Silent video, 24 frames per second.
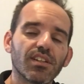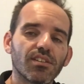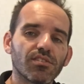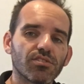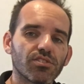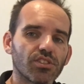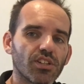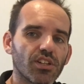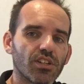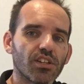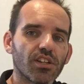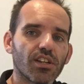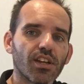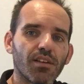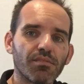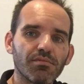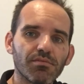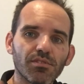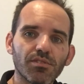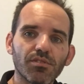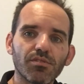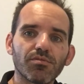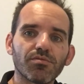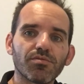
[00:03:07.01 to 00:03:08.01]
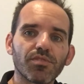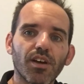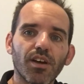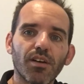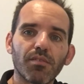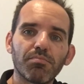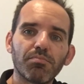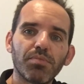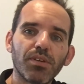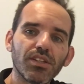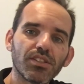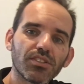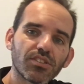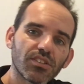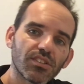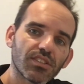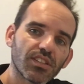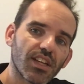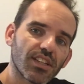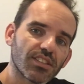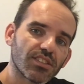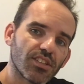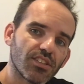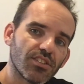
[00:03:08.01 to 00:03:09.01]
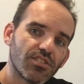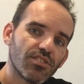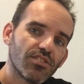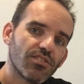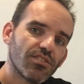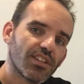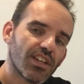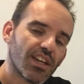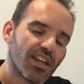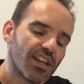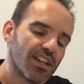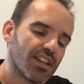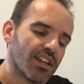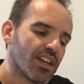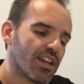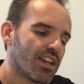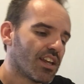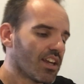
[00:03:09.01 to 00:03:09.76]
I'll show you a couple of pictures as I do that,